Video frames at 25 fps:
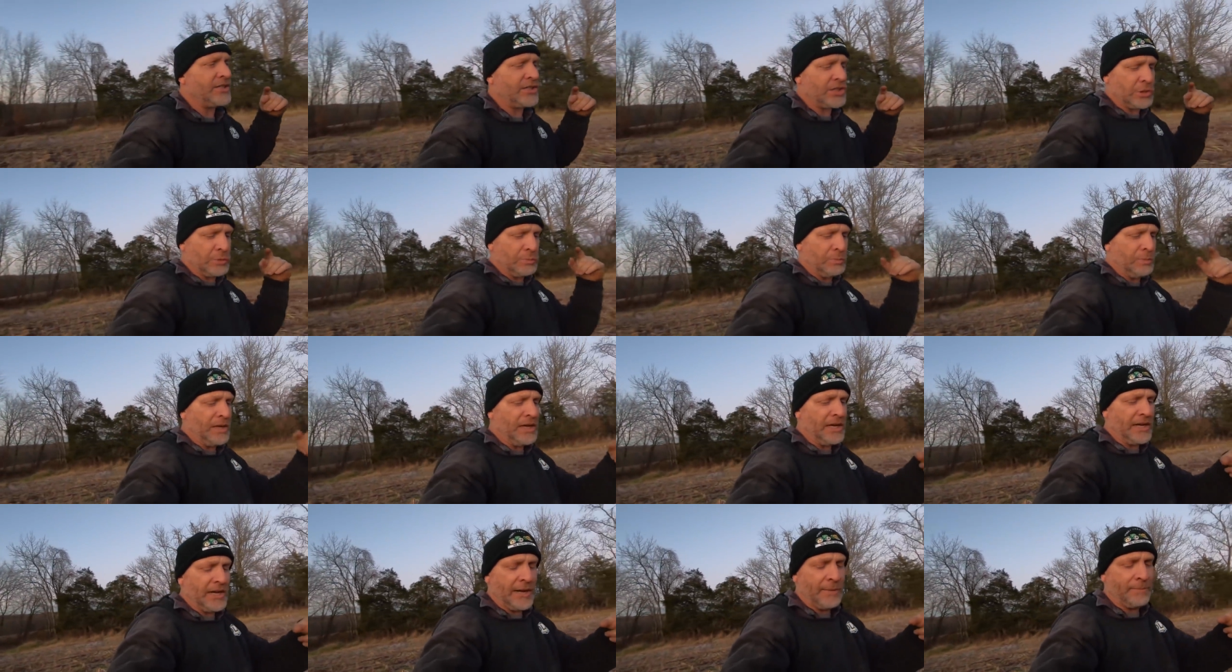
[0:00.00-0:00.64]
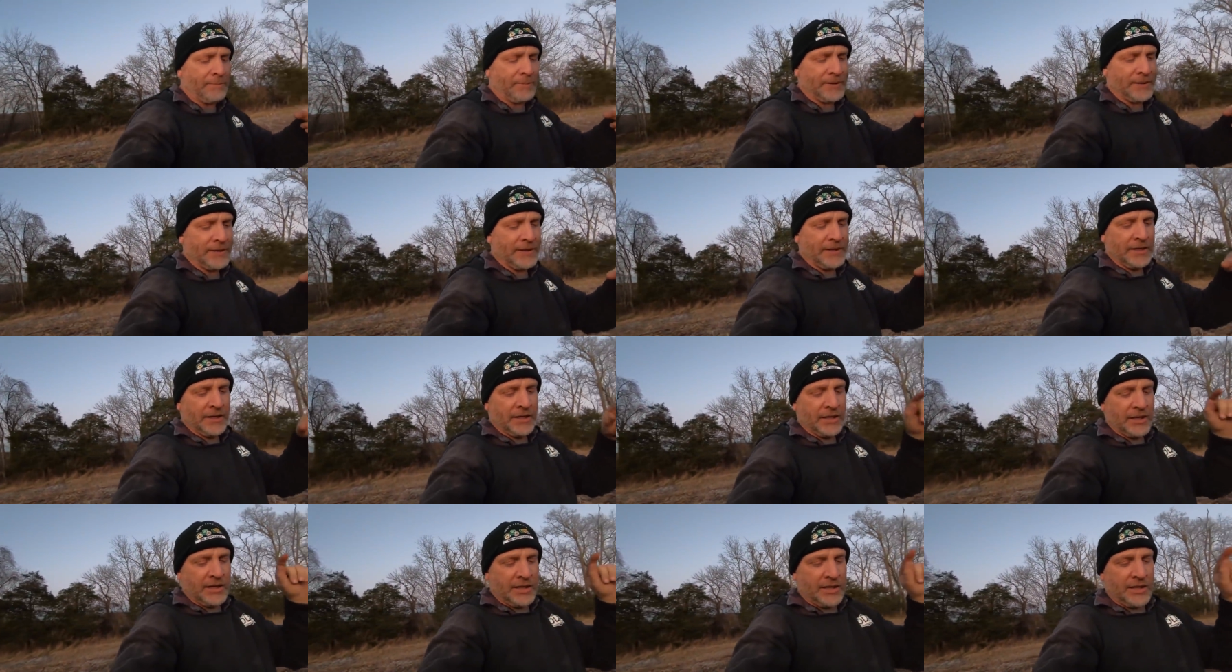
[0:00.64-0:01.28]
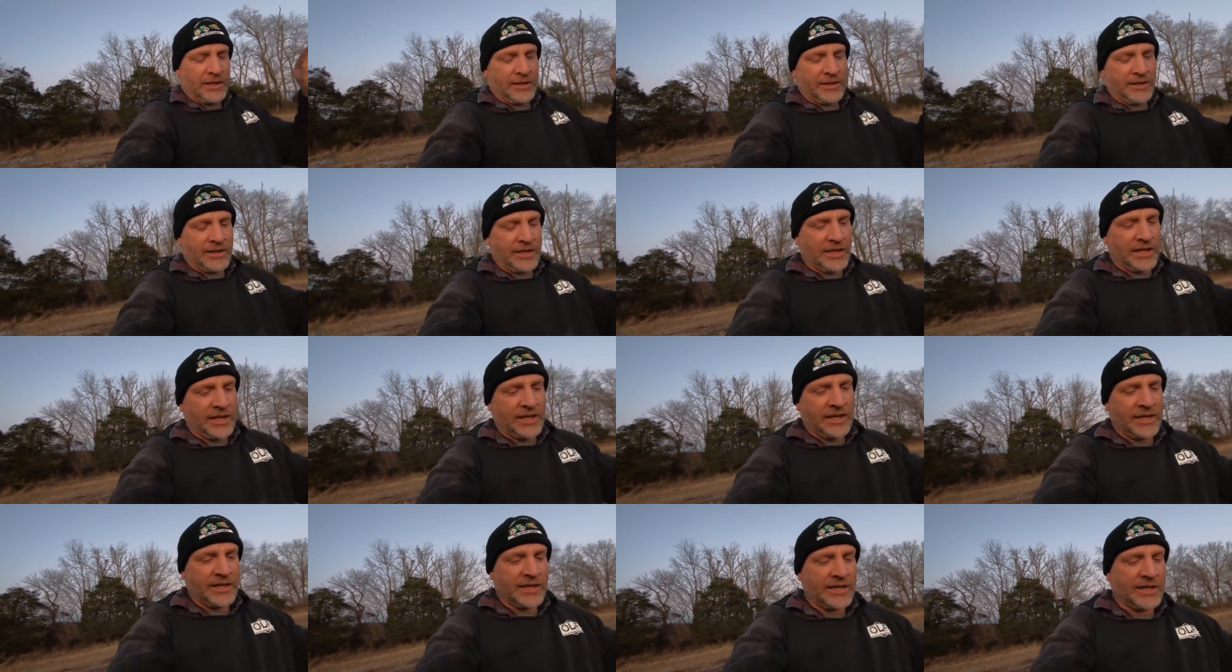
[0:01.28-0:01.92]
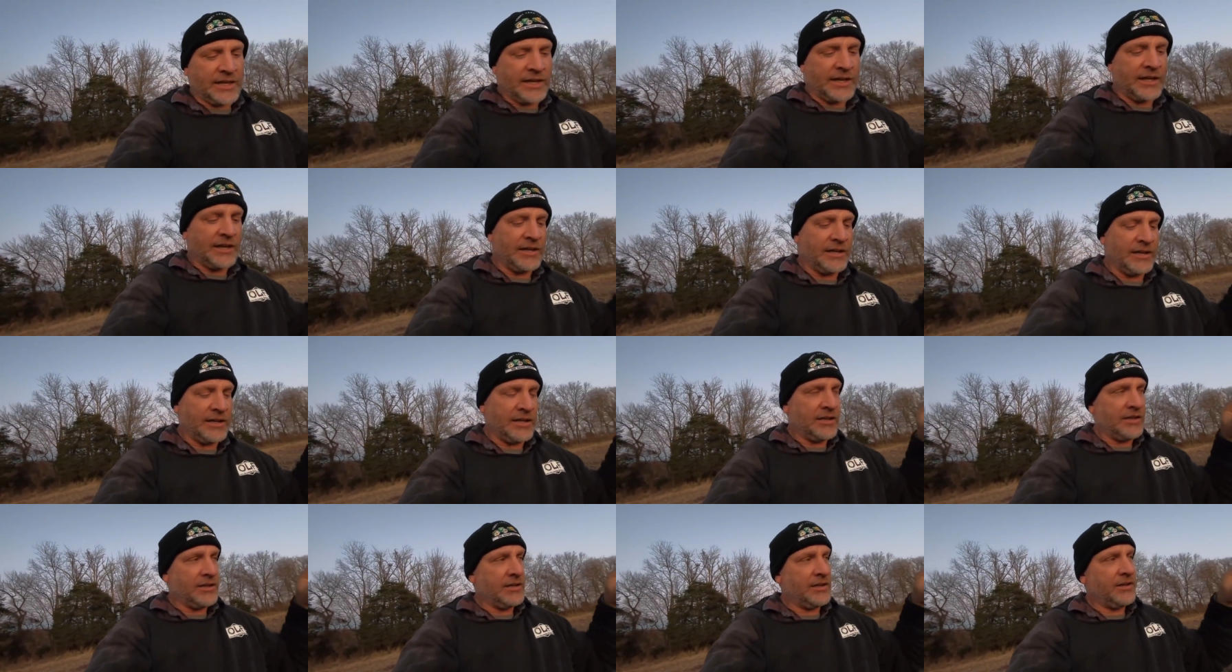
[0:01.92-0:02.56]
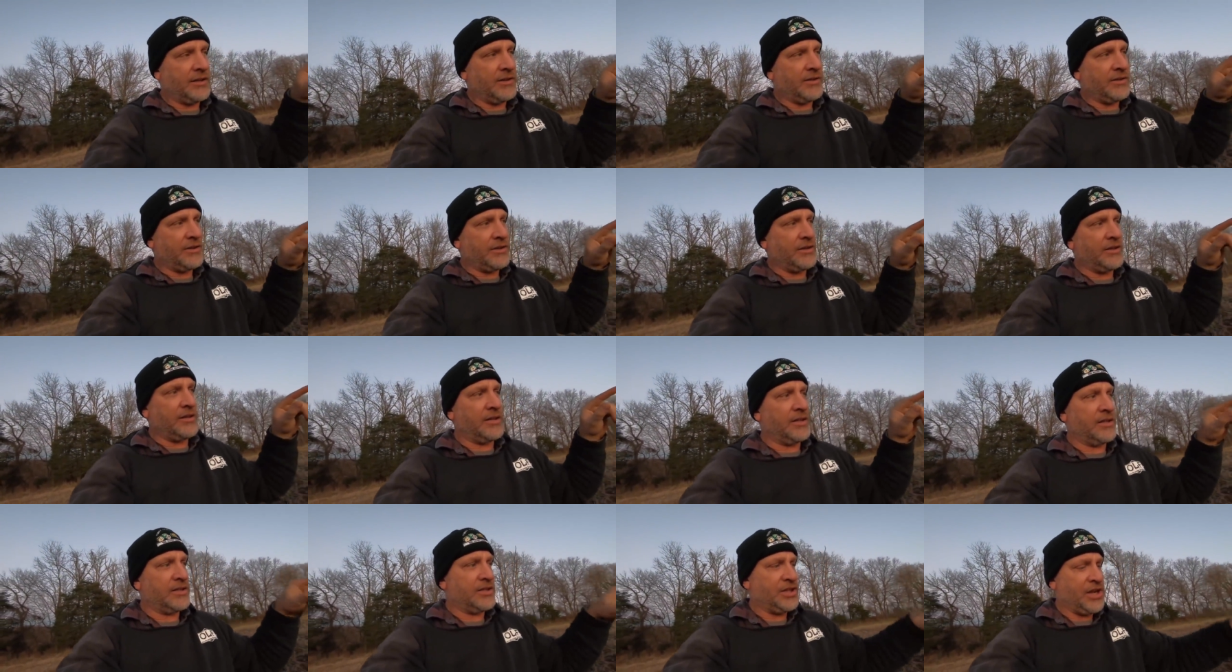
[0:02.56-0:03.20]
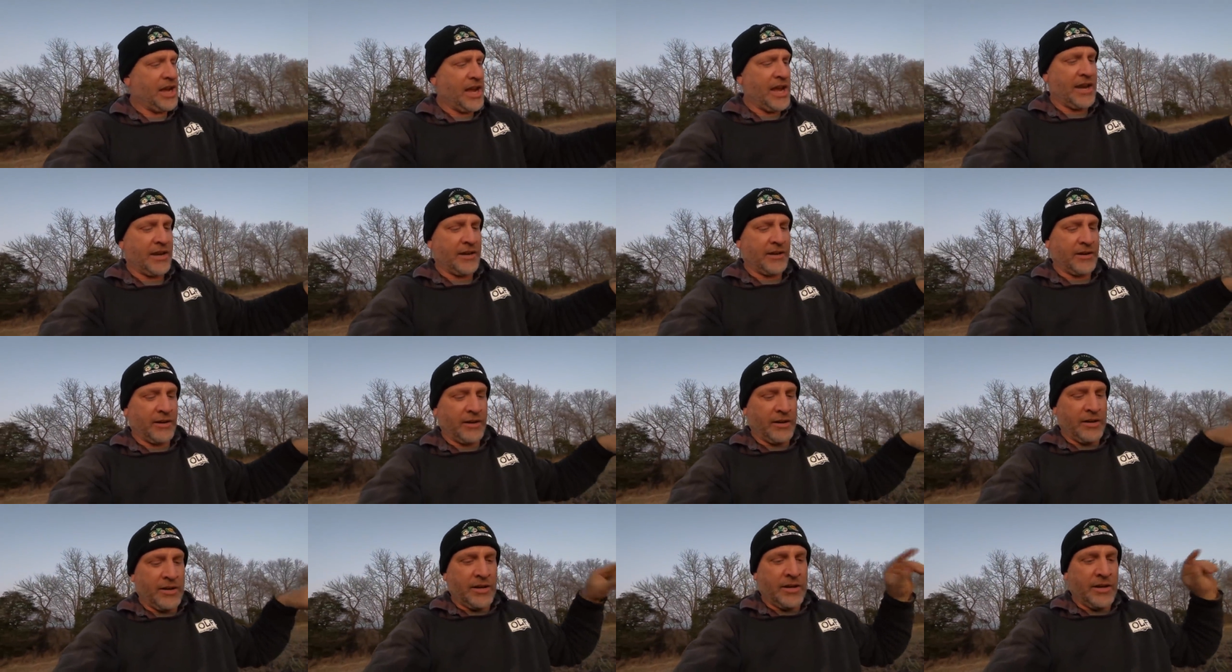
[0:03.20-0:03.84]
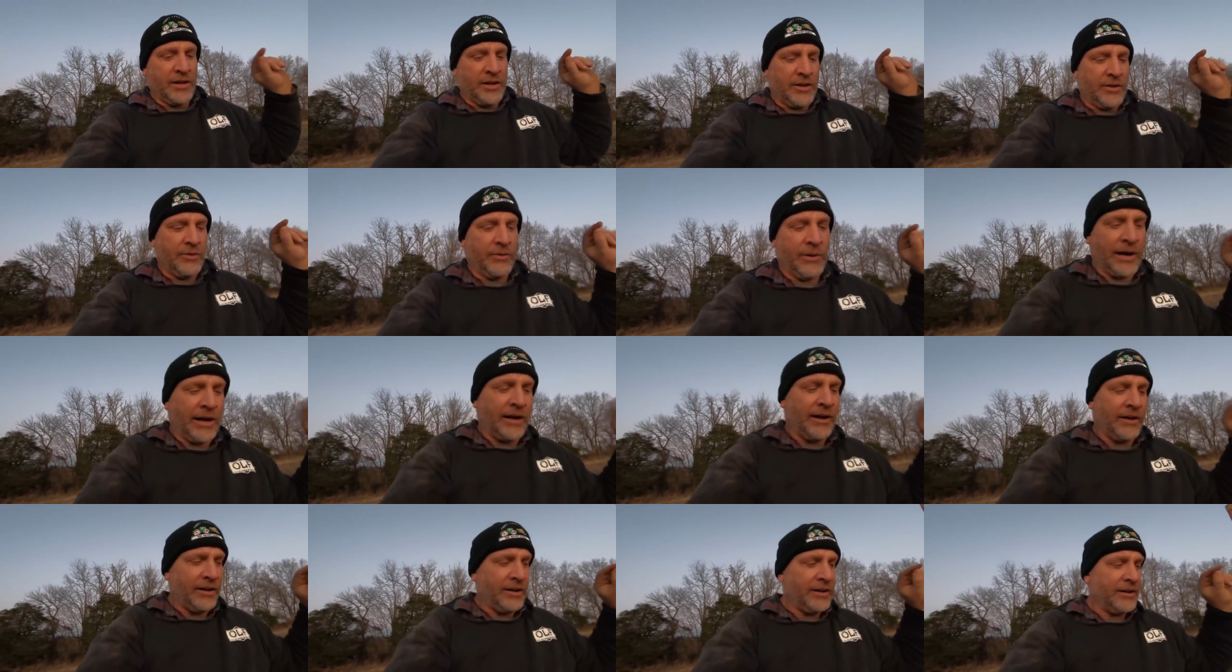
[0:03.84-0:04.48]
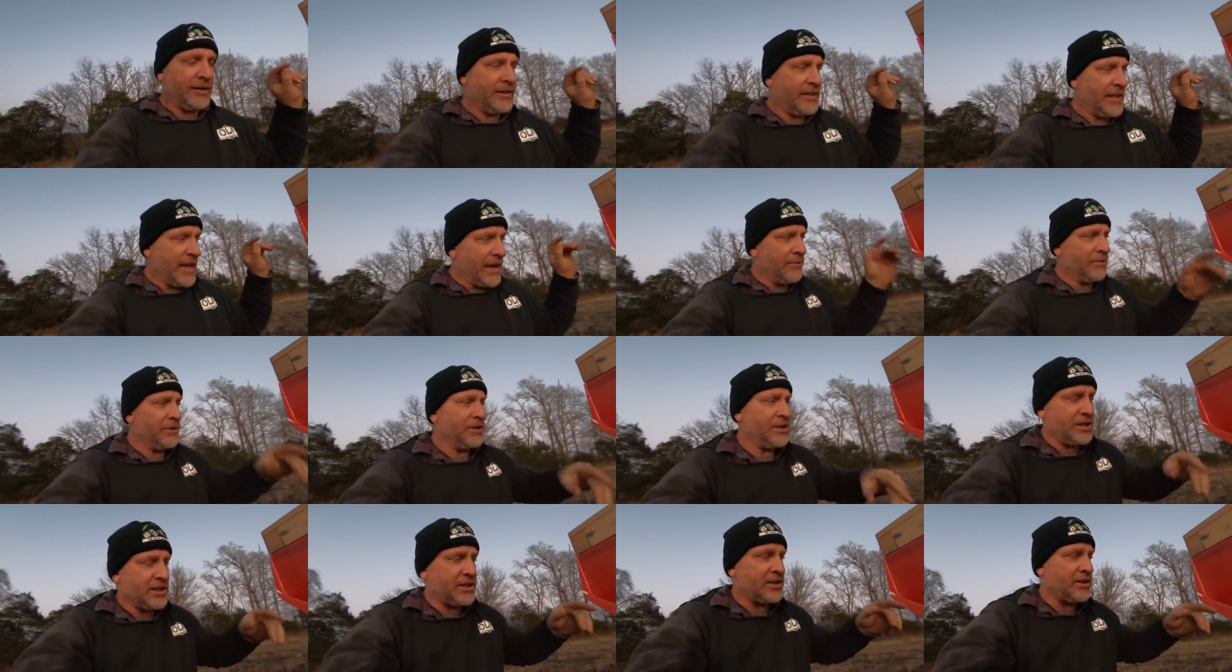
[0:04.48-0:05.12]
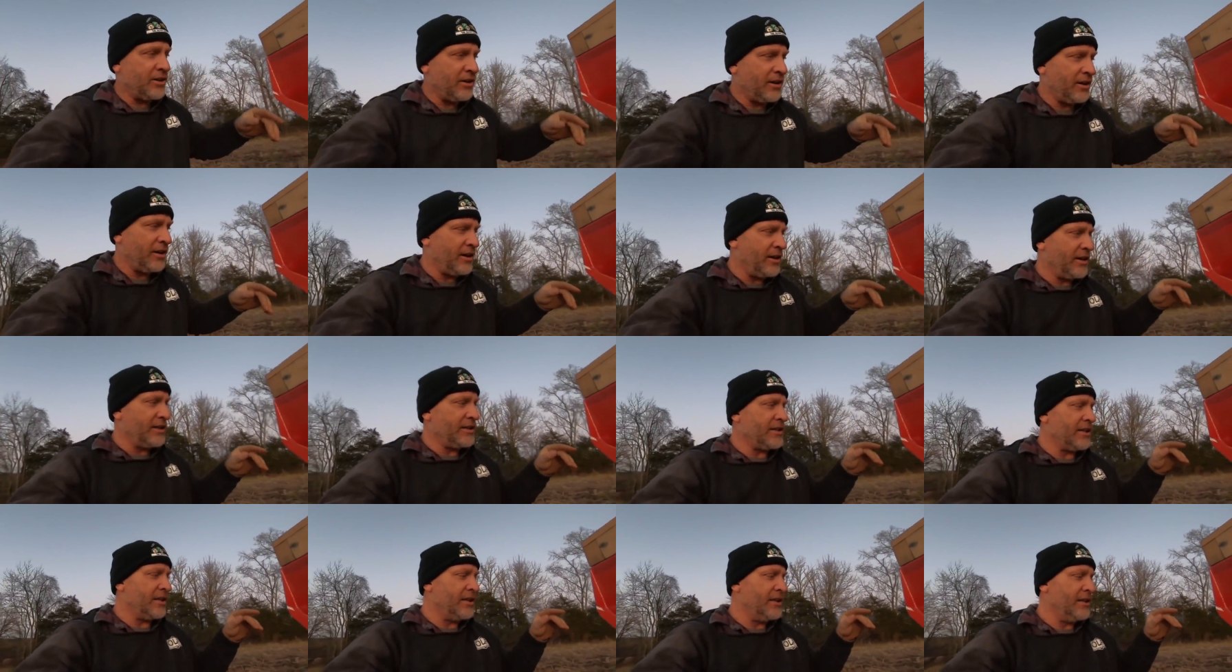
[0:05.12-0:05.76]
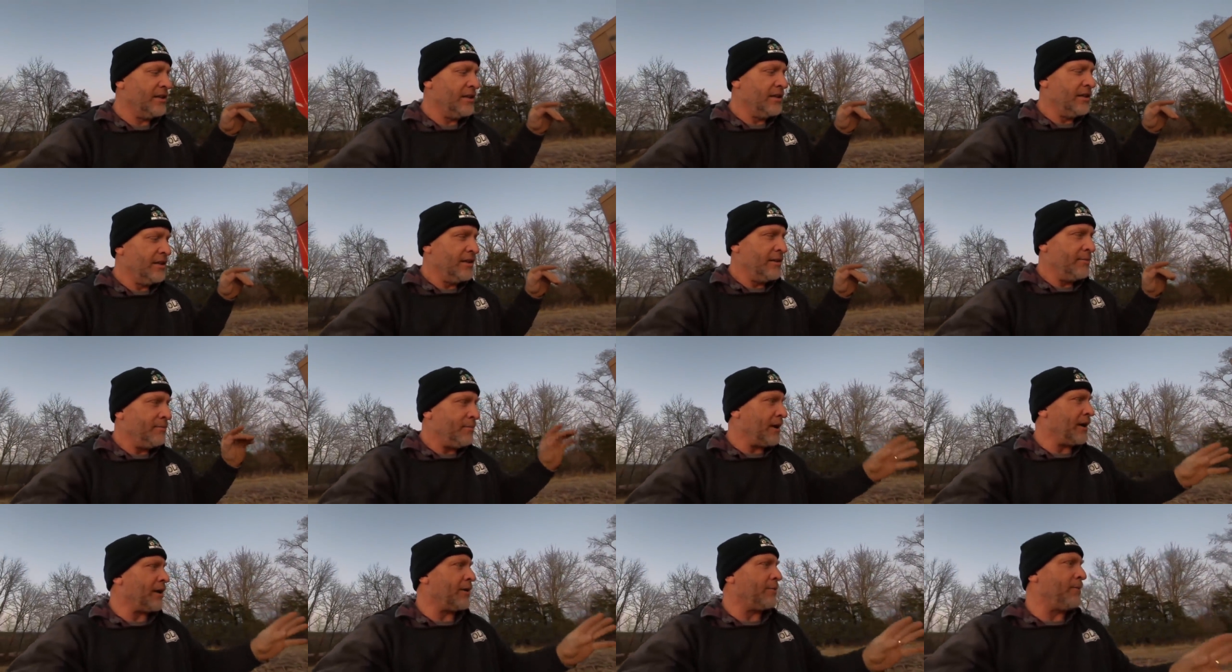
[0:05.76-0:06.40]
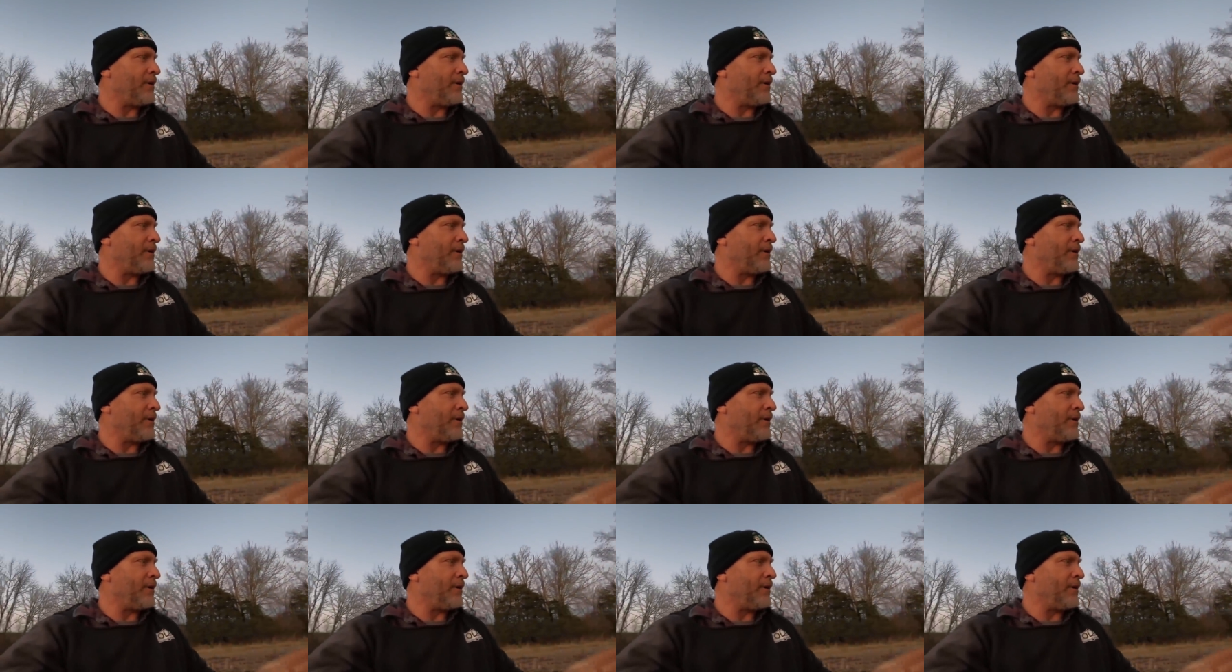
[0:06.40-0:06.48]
speed up the, uh, the chain. Well, that would just cause bigger